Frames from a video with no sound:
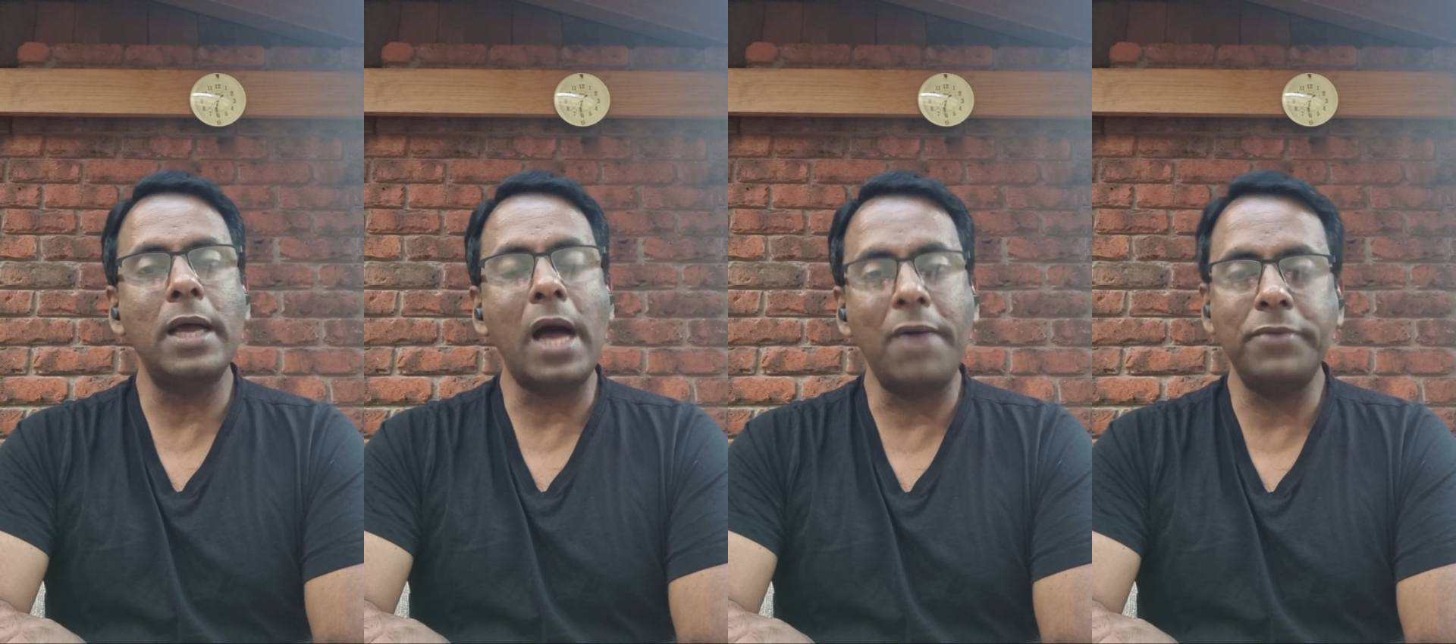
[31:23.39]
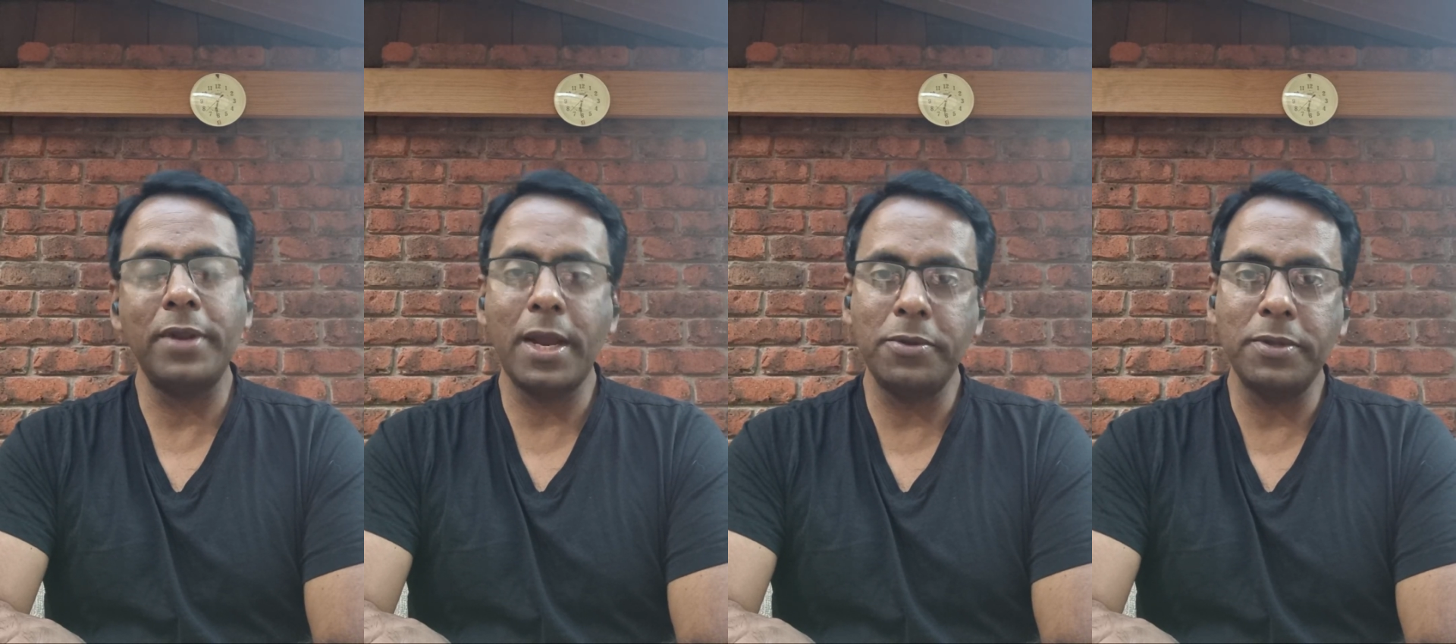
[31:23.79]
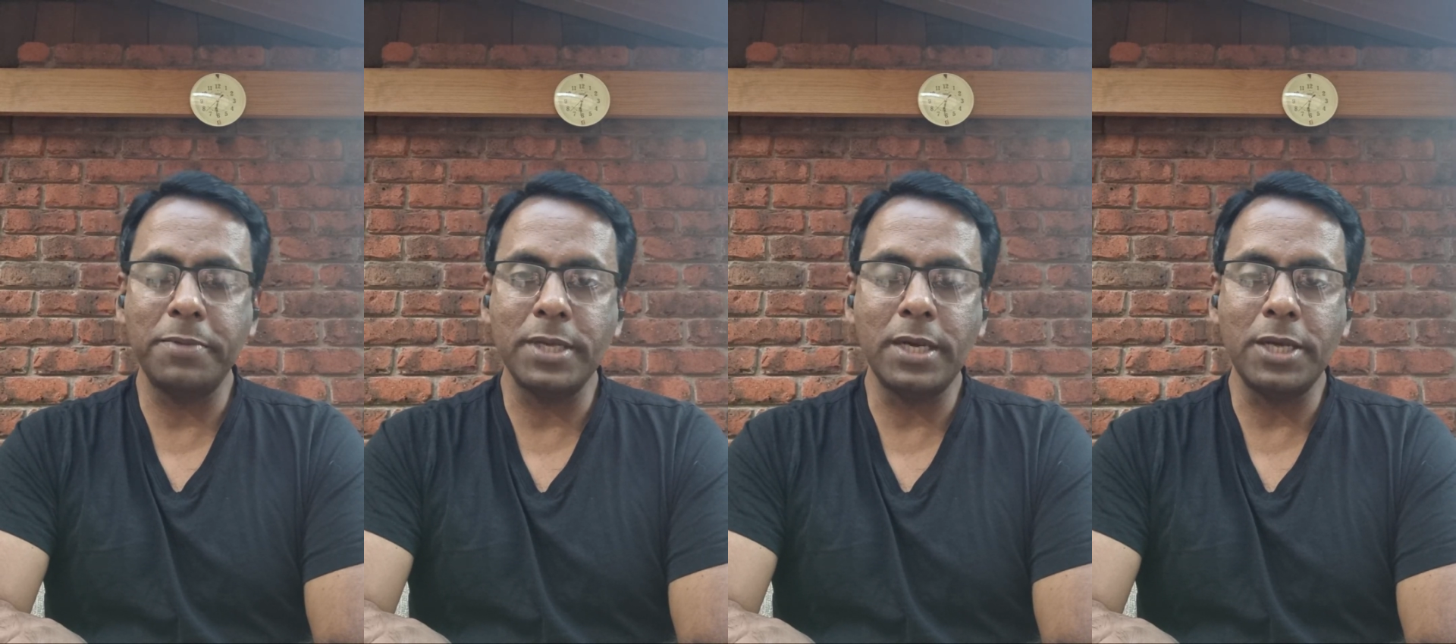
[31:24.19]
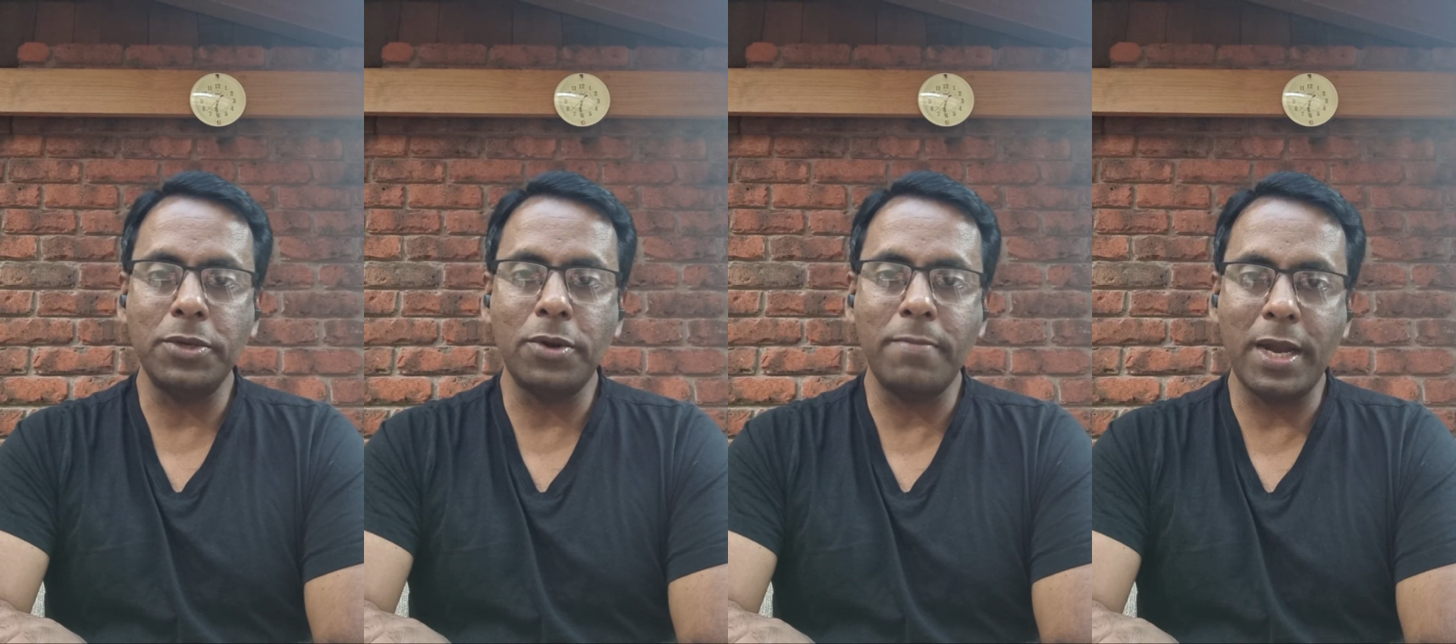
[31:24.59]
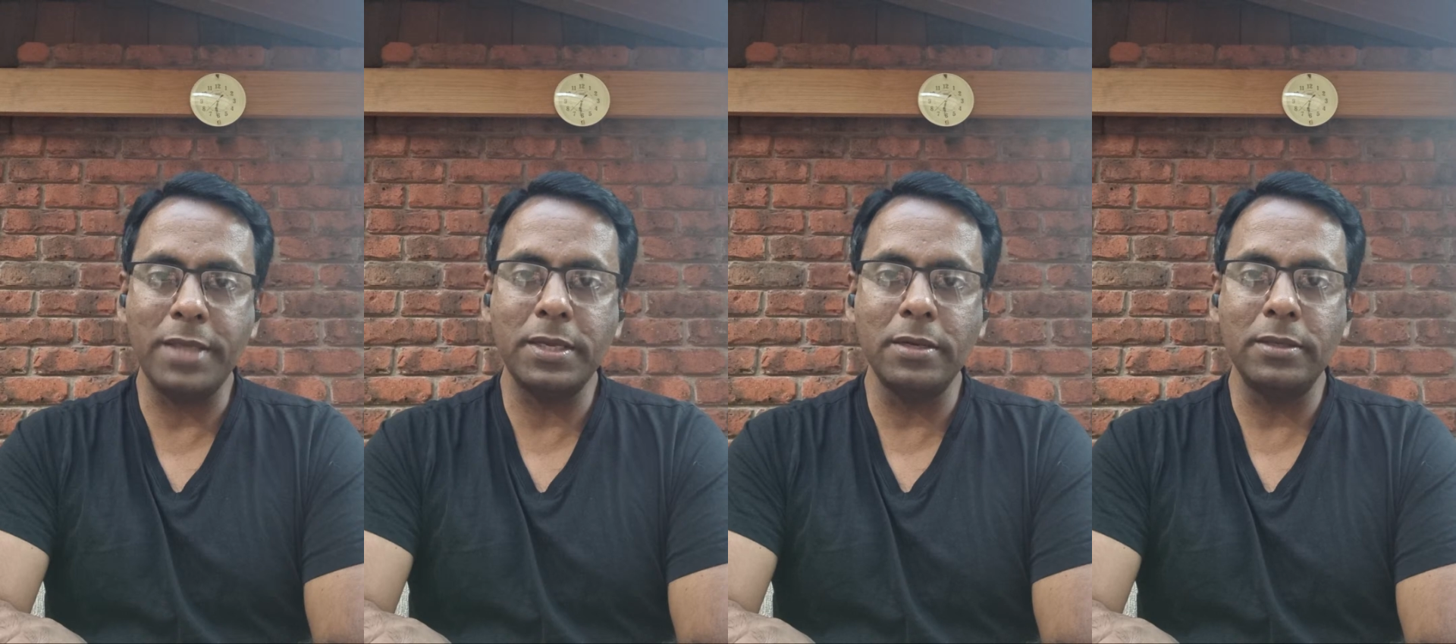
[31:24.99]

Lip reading: after I do the presentation on medicine,